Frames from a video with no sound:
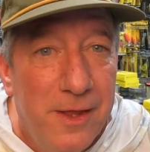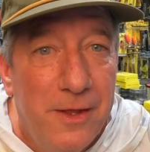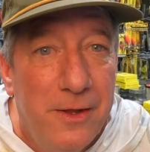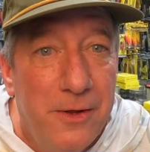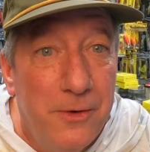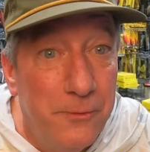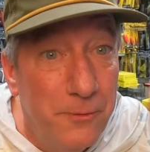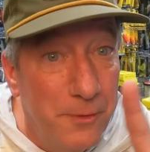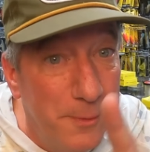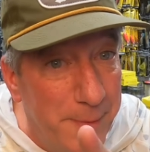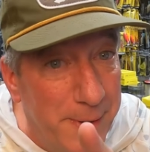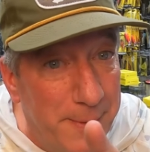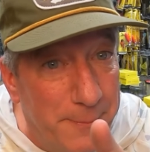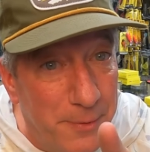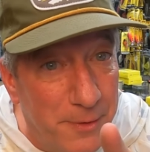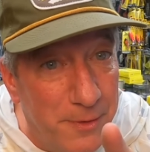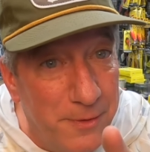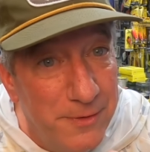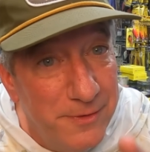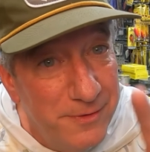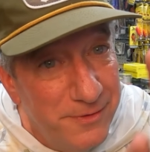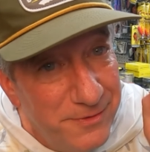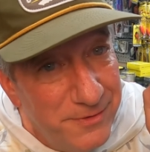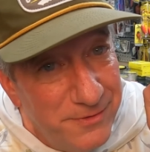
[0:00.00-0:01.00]
And remember,
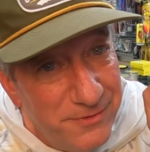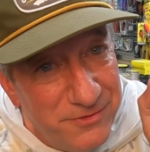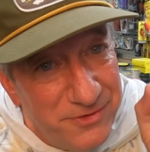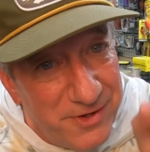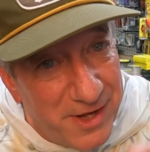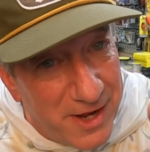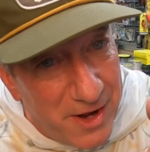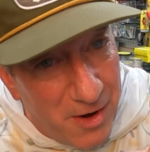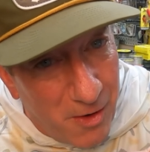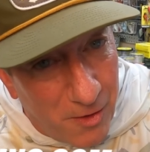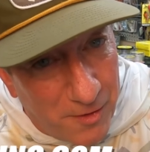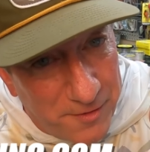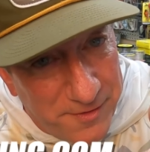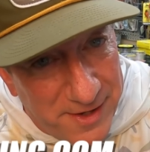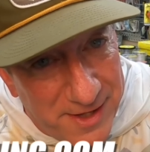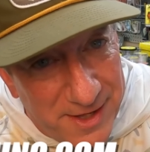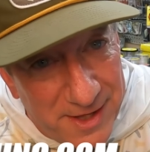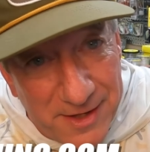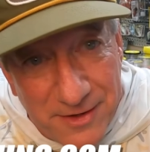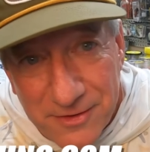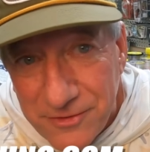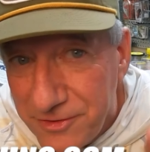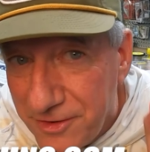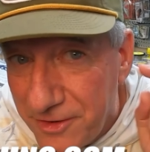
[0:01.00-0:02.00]

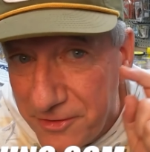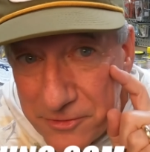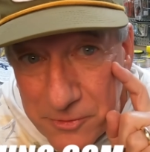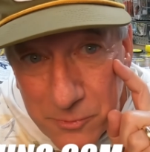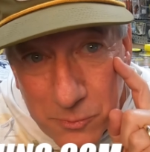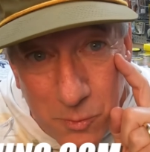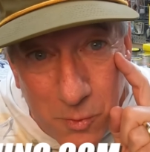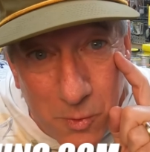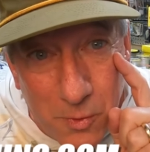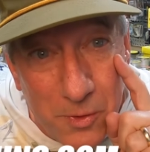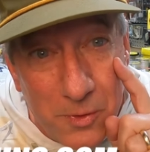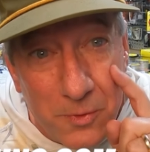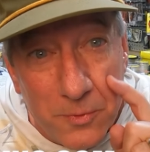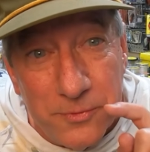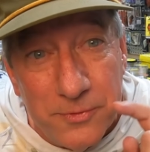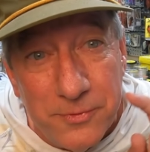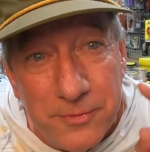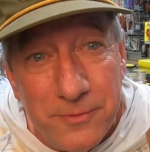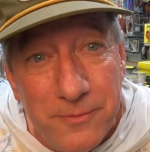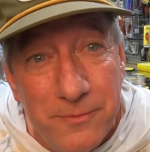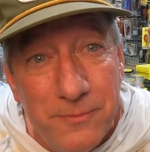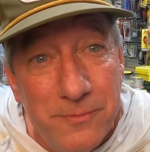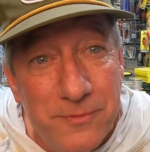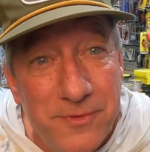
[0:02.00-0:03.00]
JR10, Justin Royals
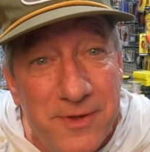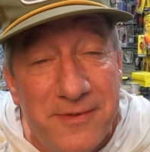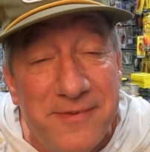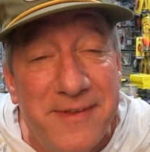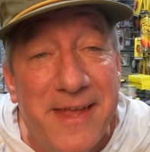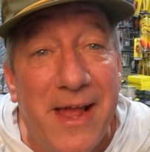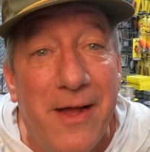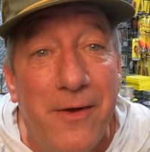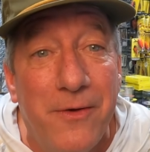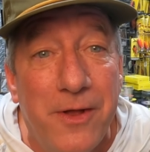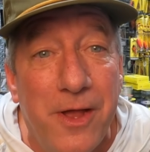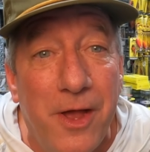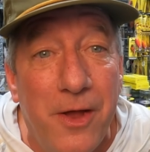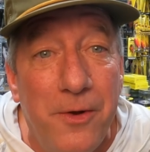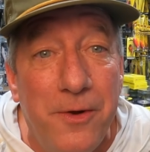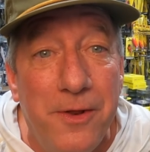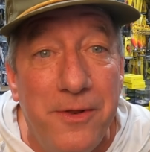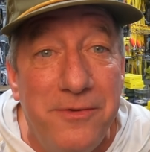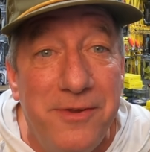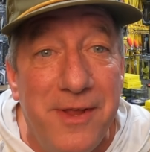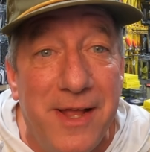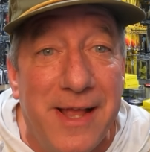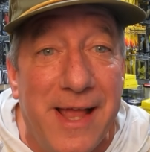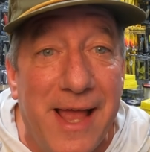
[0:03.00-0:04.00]
discount code at
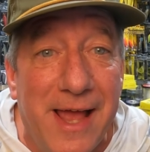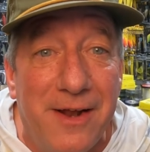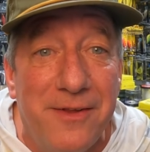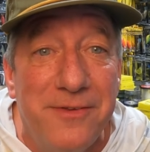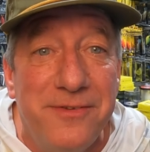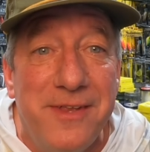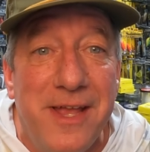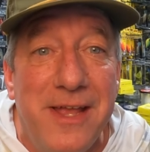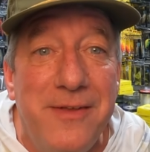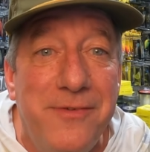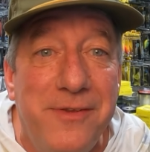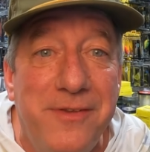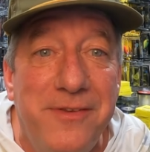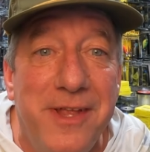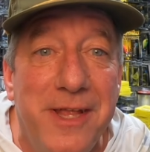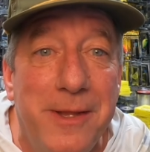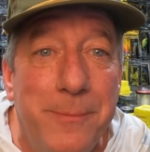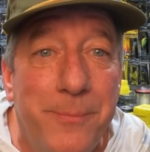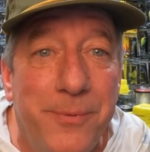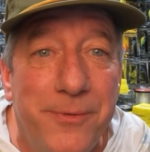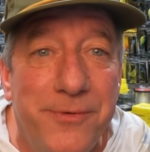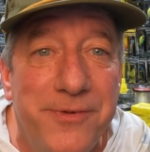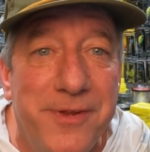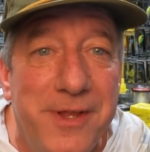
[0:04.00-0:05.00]
checkout will save you
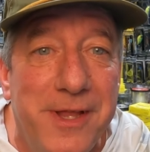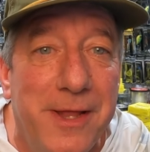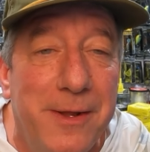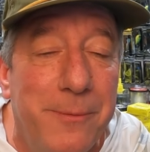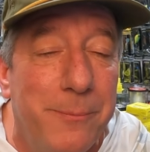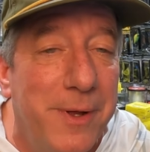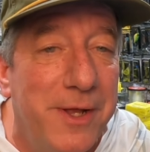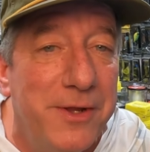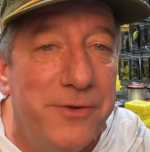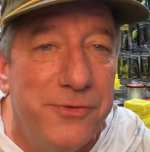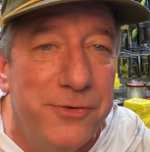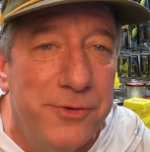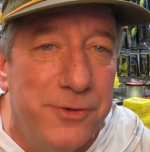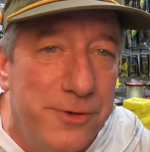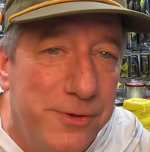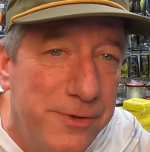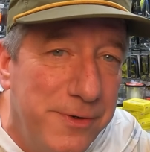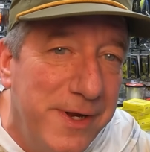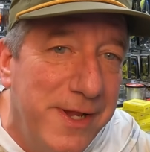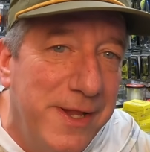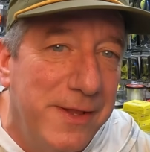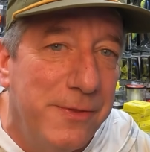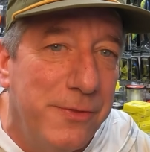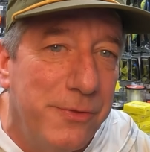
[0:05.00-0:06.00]
10%. Make sure
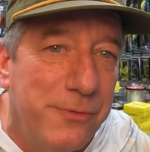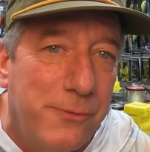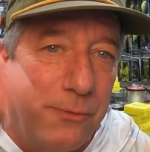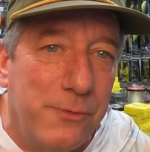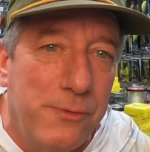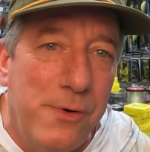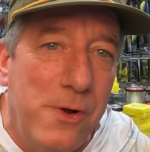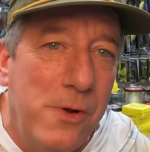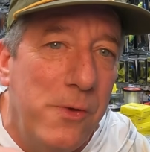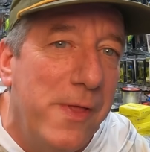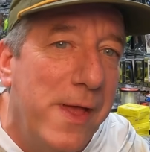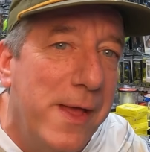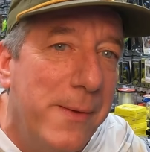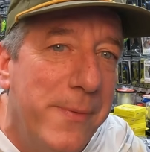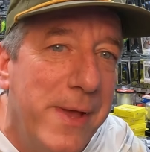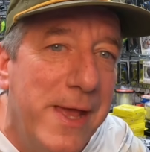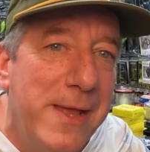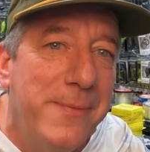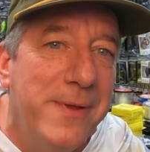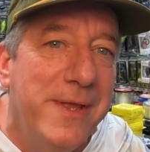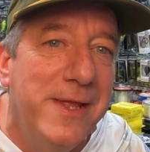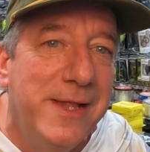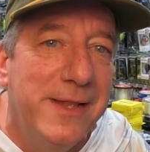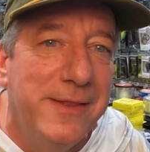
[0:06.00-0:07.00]
and throw that
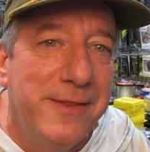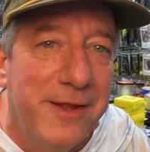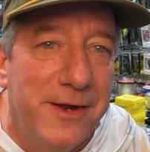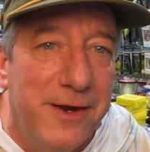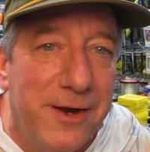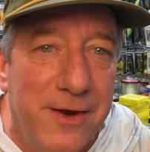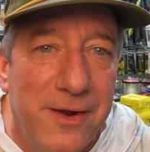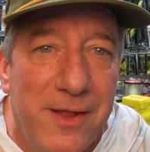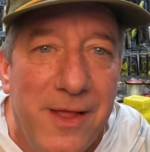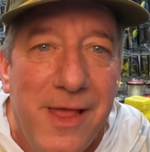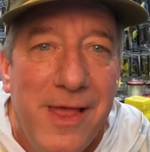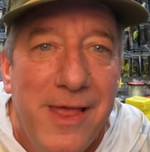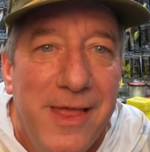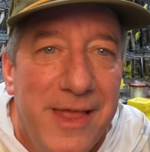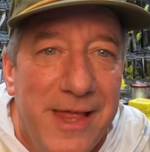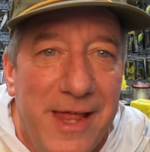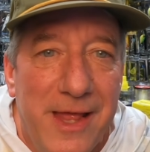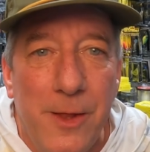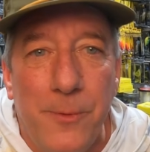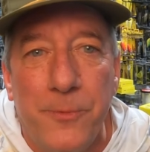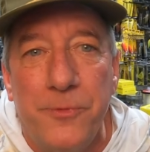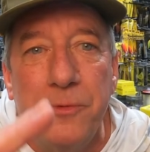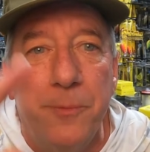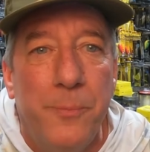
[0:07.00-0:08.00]
baby in there. It
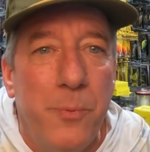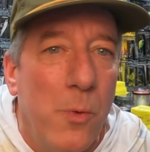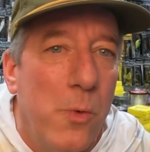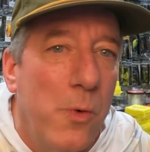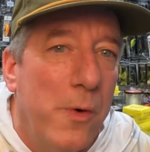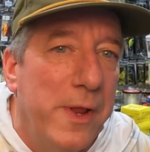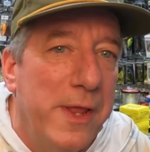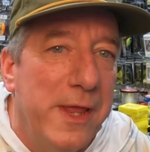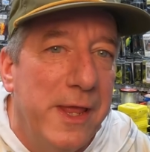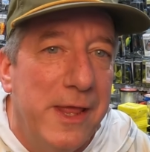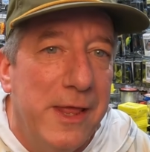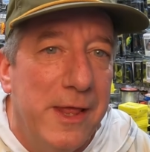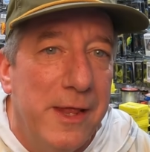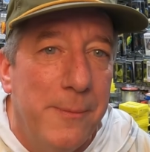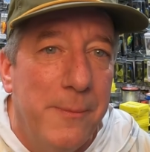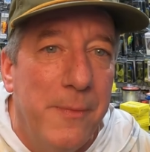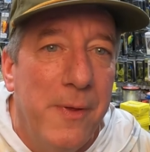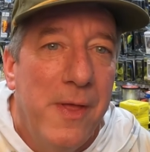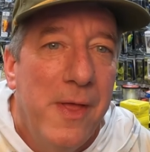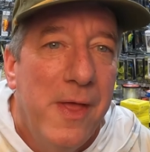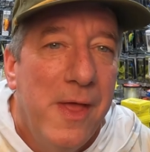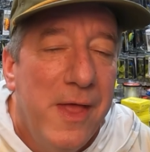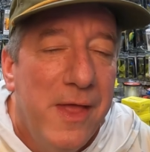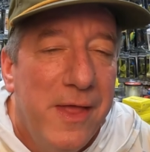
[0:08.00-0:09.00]
helps support him
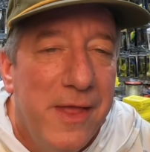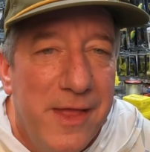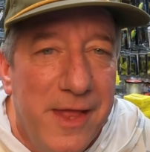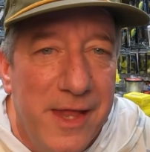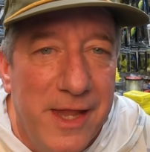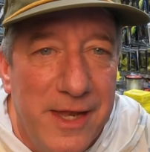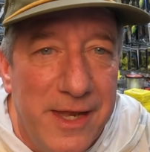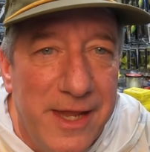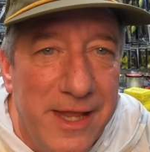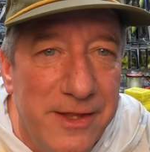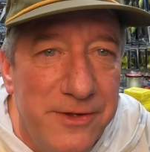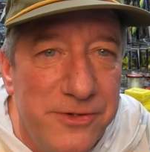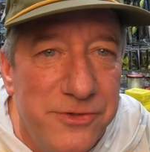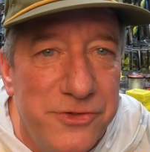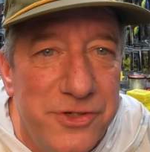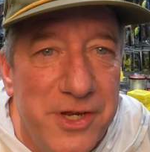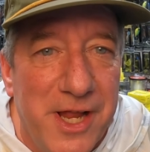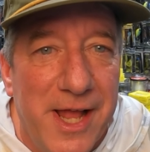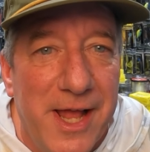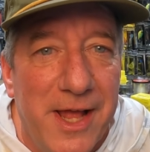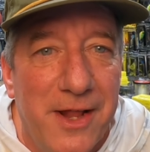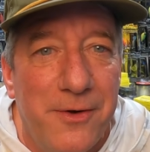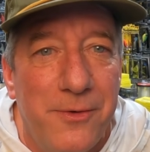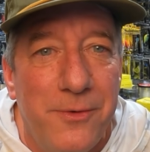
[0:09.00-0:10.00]
and his
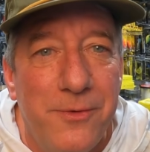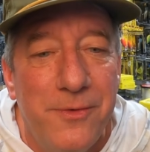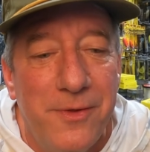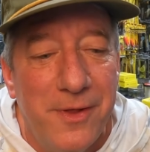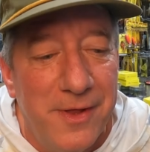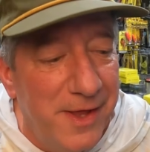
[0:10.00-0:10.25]
channel.